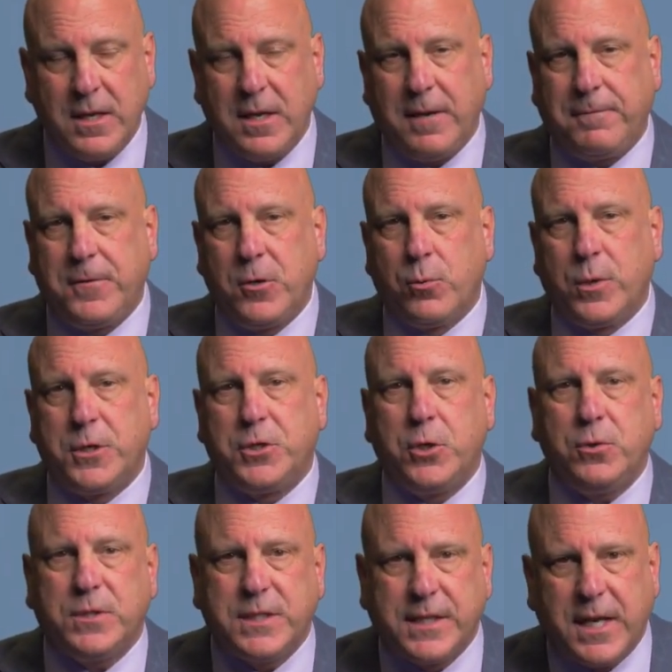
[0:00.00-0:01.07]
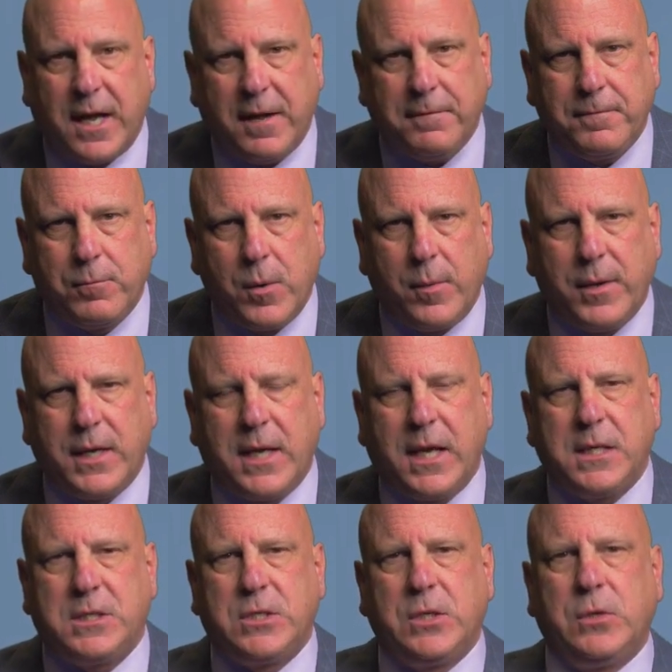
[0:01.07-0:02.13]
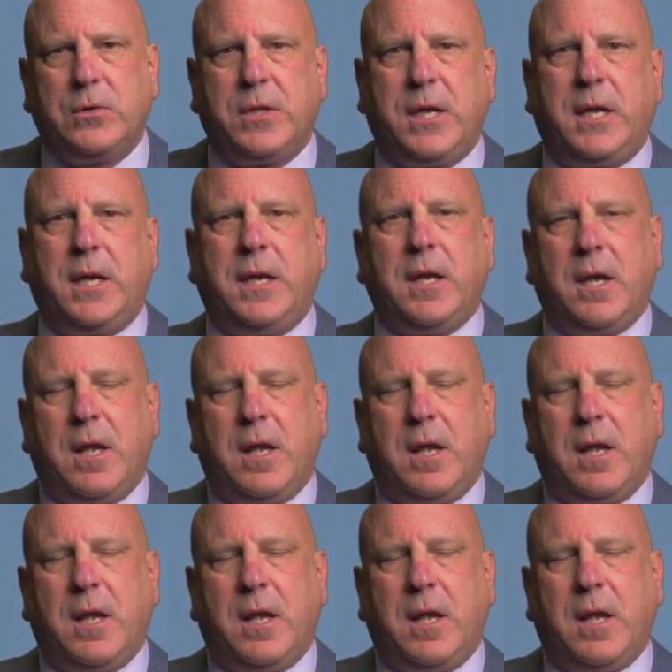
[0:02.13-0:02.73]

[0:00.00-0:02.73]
if you reduce enough. When we get to the